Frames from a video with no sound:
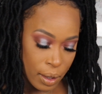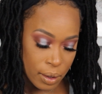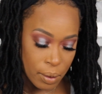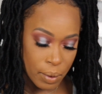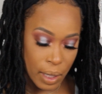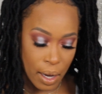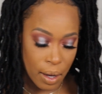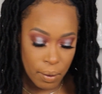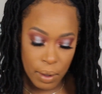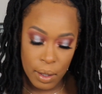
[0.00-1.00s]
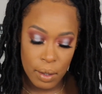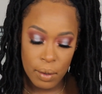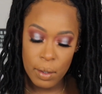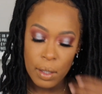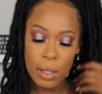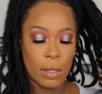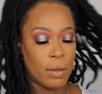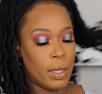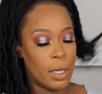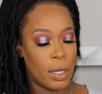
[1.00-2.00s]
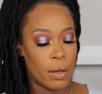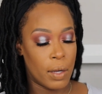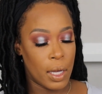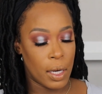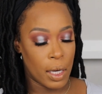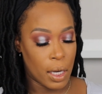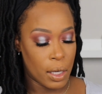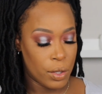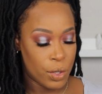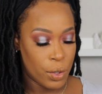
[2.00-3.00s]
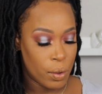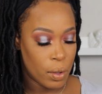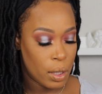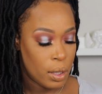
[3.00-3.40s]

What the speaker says: So now I'm gonna go ahead and do